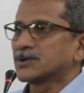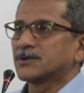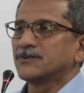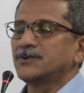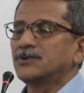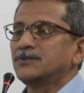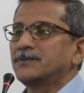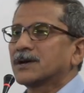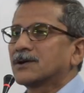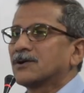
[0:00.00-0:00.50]

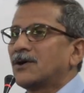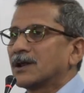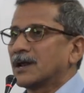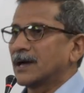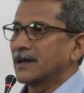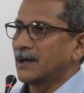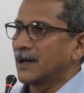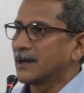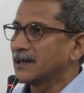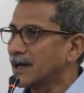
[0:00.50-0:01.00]
whatever you may
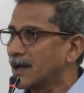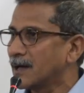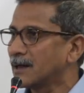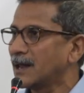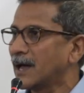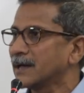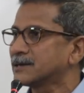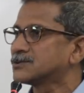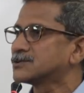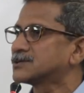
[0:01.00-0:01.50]
call, I, I, I
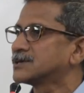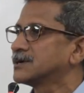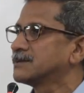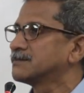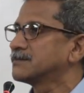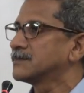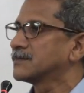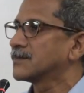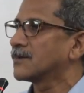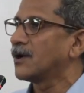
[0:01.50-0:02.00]
like to
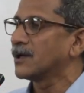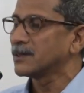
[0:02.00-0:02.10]
term,